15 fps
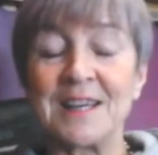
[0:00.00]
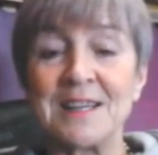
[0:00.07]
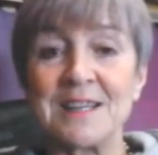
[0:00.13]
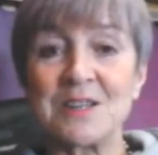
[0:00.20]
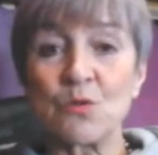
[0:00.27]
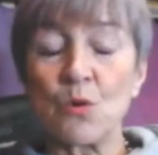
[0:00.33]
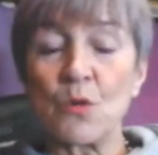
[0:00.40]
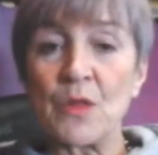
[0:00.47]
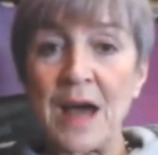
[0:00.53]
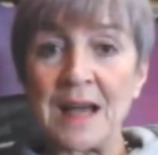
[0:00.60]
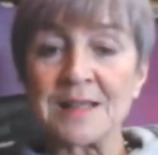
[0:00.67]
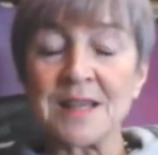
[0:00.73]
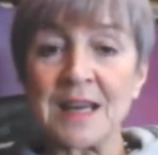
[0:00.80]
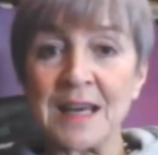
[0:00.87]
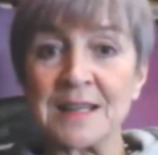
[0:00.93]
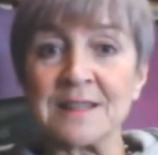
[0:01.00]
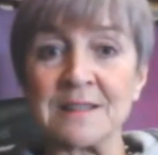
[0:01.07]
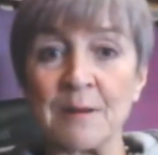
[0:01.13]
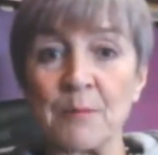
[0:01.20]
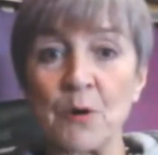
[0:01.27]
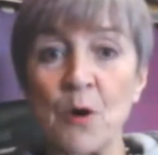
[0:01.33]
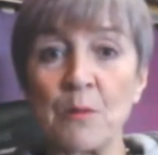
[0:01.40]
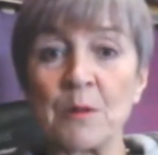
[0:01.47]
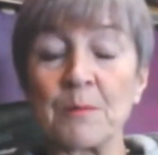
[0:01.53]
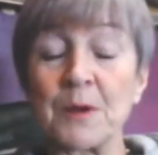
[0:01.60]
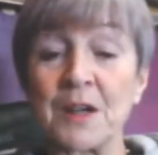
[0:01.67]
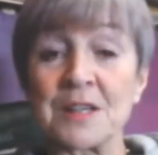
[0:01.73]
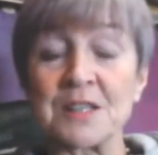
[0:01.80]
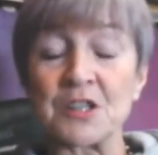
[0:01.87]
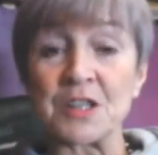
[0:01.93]
So that's created a problem,
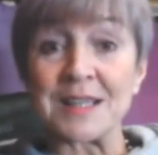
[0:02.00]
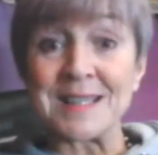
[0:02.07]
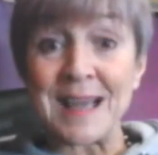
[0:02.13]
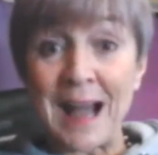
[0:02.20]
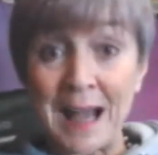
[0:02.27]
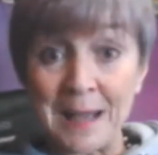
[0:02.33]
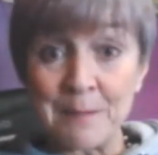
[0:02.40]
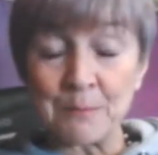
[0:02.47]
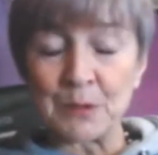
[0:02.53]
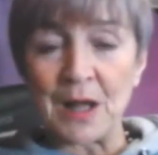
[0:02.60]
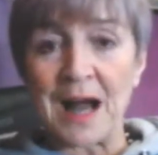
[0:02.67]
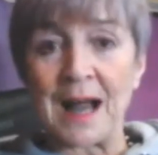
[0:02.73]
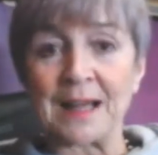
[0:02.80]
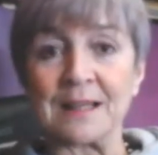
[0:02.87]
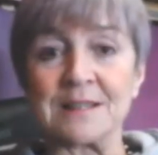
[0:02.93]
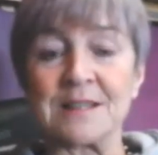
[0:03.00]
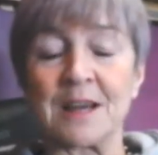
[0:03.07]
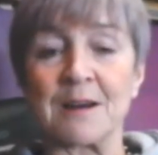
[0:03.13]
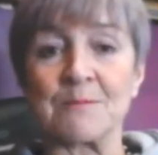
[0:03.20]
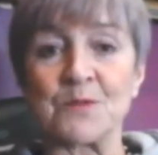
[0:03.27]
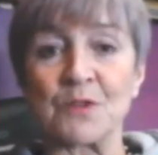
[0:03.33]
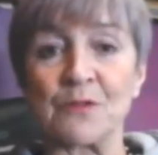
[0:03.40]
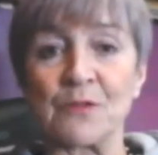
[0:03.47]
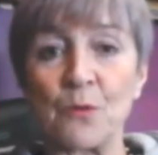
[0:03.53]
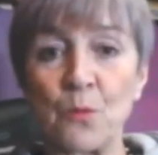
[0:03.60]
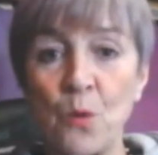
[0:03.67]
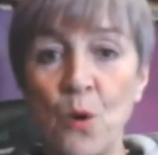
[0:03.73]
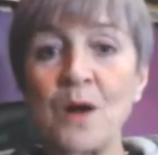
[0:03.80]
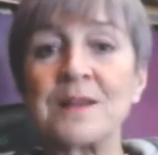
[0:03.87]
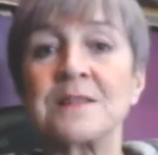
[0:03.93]
because there's a time lag in terms of
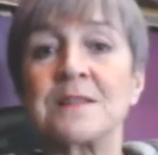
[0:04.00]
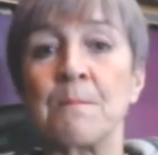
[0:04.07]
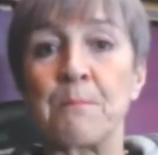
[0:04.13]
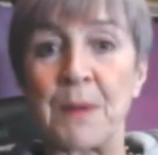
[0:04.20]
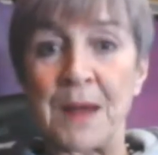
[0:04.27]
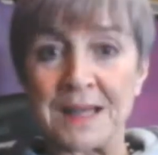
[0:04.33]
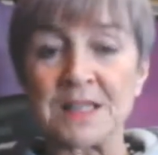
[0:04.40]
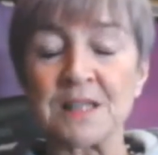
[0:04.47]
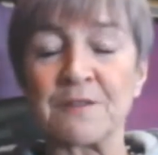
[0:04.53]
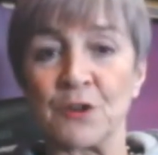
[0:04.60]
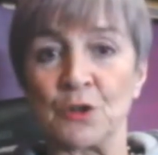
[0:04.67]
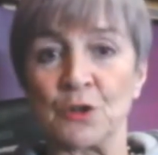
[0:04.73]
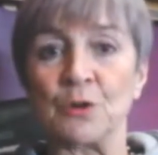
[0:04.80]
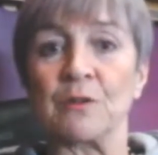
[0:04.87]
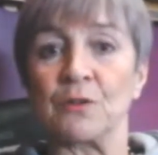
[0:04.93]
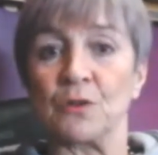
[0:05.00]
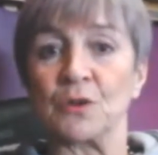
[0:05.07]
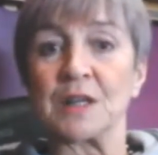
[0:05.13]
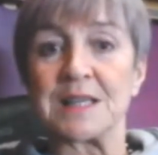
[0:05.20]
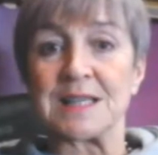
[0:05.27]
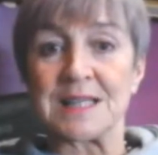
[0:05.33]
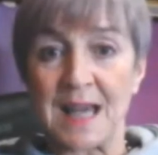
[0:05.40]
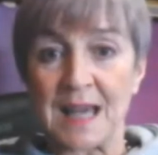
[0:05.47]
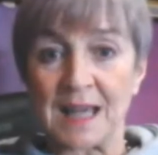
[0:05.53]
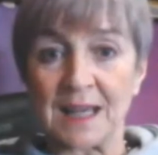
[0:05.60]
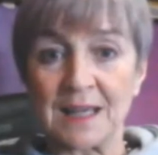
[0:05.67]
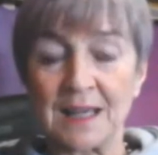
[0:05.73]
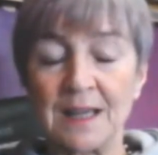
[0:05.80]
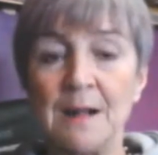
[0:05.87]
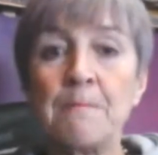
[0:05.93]
what is the best for you if you get sick,
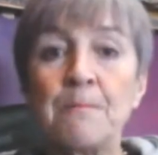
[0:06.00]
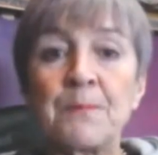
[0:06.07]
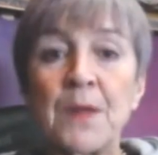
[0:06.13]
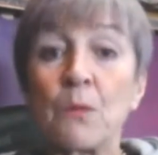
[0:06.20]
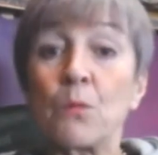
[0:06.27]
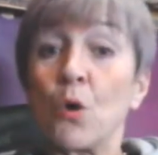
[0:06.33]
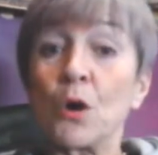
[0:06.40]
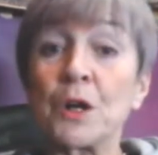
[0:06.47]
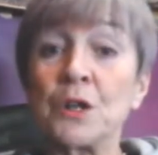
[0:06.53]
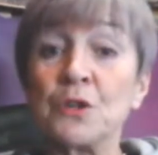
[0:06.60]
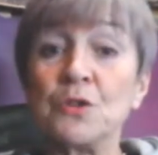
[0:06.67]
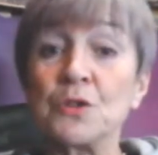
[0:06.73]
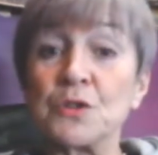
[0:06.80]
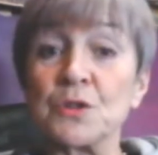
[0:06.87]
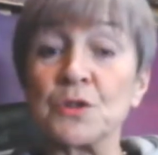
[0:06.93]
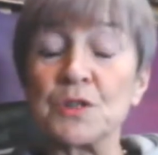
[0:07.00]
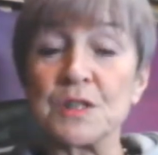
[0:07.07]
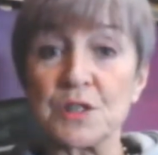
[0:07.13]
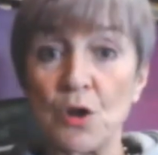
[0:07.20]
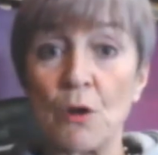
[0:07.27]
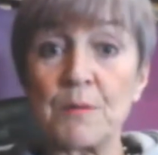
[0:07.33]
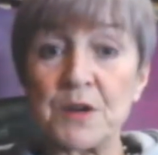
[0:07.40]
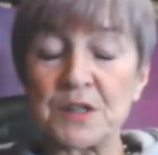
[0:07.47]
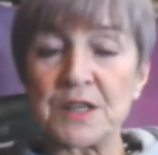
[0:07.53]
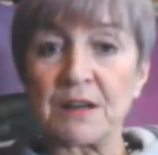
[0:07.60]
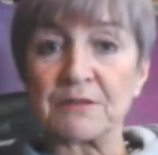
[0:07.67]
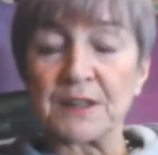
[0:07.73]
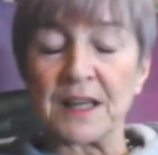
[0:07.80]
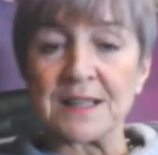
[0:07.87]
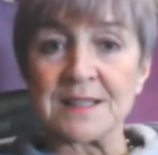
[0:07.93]
and what can you do to stop
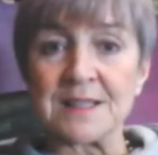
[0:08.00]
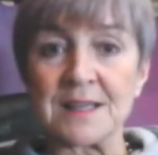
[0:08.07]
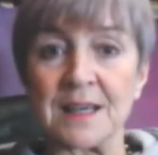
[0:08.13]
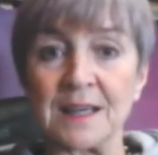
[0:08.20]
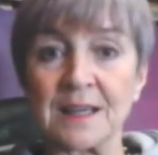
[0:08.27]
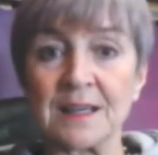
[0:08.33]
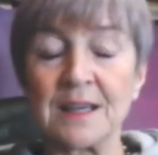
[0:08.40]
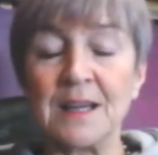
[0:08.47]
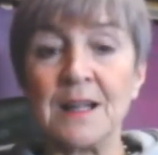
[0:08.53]
yourself getting sick.